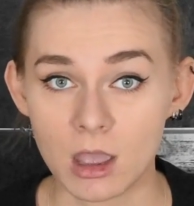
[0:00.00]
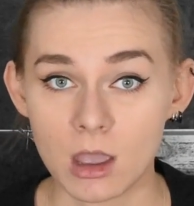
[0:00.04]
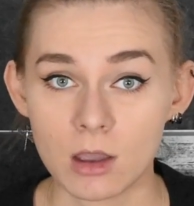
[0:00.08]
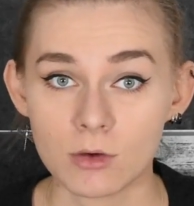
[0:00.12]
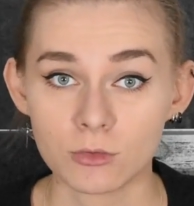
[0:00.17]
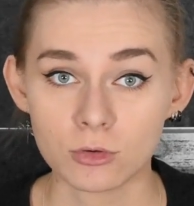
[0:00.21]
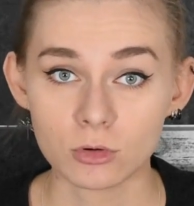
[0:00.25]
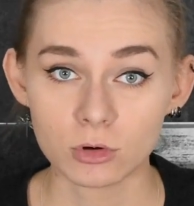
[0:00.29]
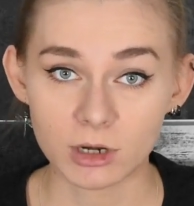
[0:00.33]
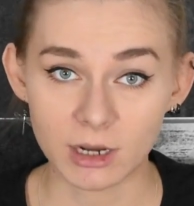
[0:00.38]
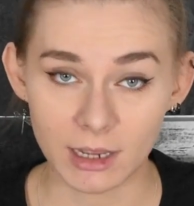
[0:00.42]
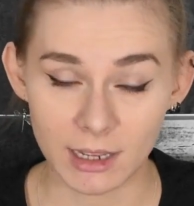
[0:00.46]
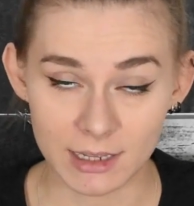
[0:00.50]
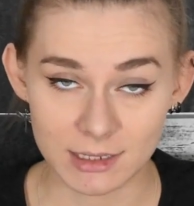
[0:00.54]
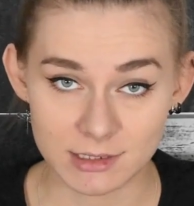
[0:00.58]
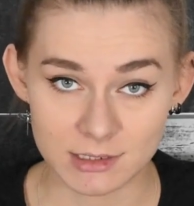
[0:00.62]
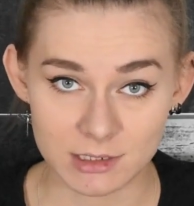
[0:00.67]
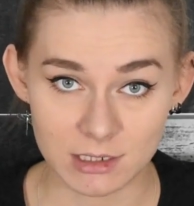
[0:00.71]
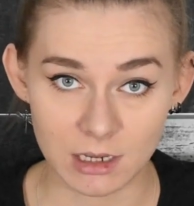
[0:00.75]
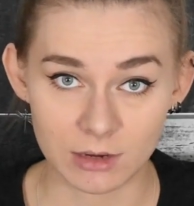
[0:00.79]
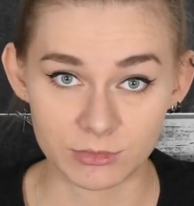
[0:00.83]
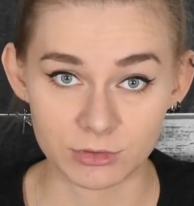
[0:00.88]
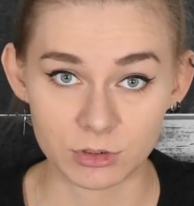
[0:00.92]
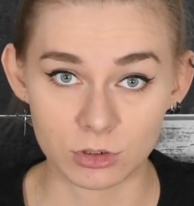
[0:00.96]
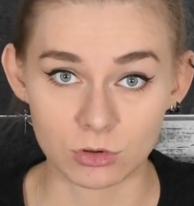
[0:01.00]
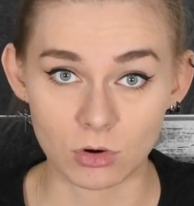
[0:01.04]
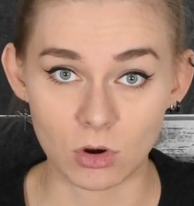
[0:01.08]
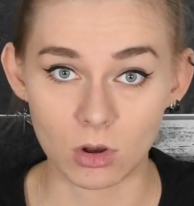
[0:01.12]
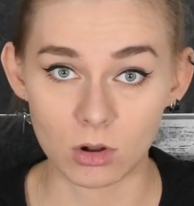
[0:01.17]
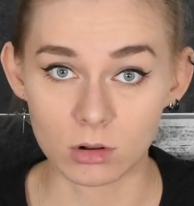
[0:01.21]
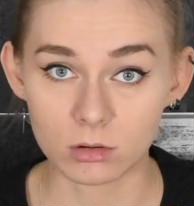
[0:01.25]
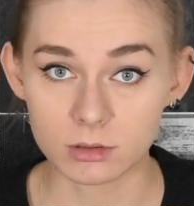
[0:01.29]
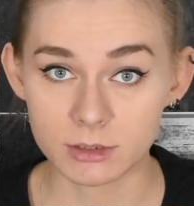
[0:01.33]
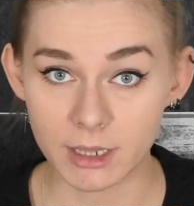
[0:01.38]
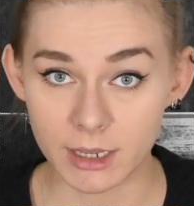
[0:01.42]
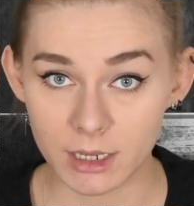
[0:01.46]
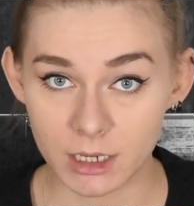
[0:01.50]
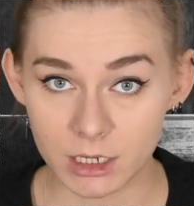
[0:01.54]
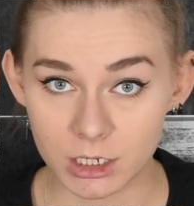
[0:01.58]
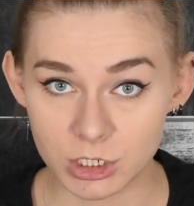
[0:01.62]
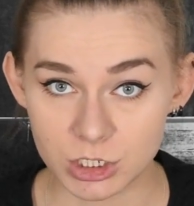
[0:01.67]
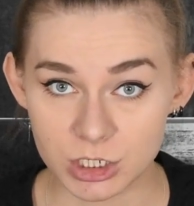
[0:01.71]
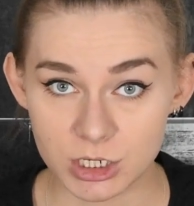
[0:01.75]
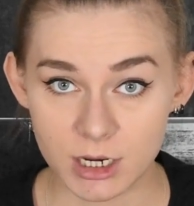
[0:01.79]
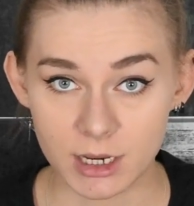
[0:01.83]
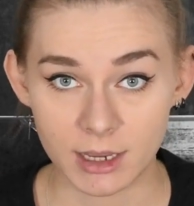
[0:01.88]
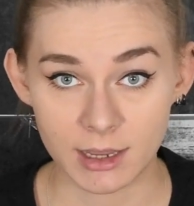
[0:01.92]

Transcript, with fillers: for cats after old age,